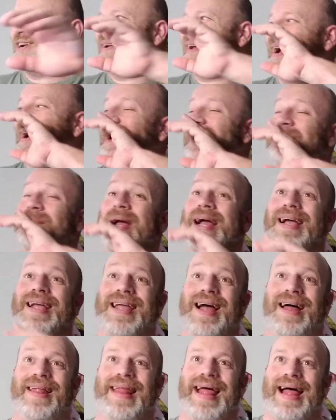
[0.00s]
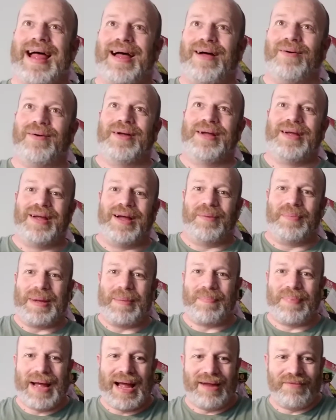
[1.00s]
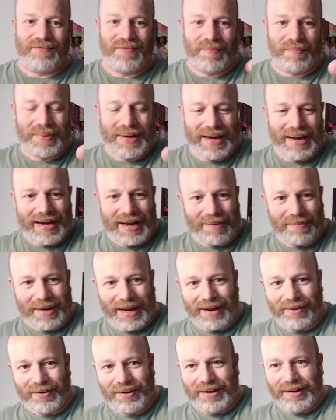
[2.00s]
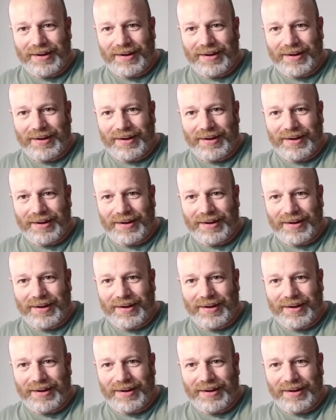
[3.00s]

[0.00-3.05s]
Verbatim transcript: I will better cut that out. I'll be banned from B&M now.